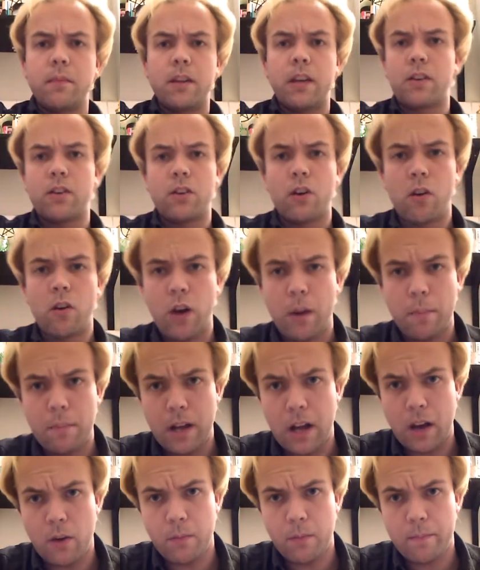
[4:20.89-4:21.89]
And no,
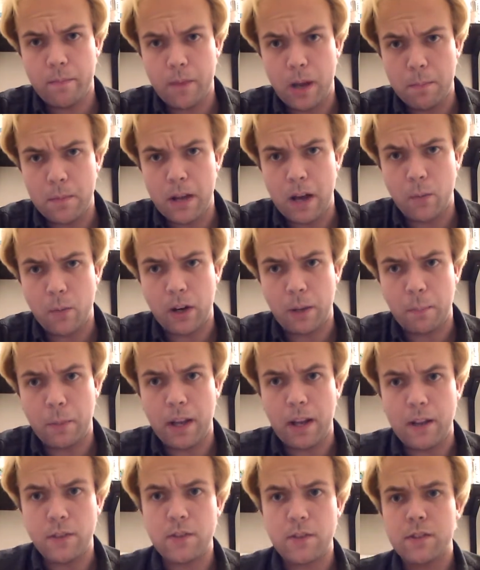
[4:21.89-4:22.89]
I'm not wearing
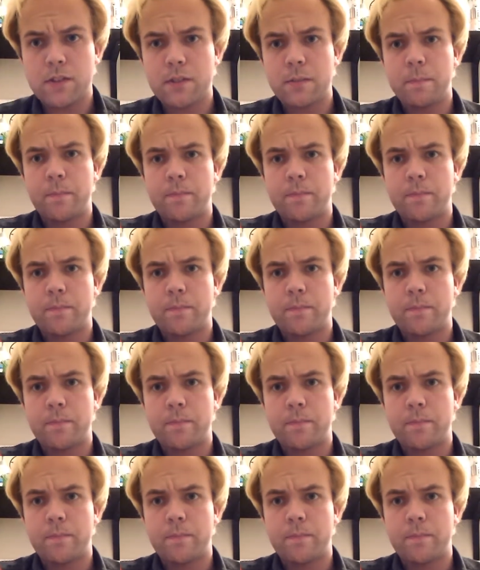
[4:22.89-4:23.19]
pants.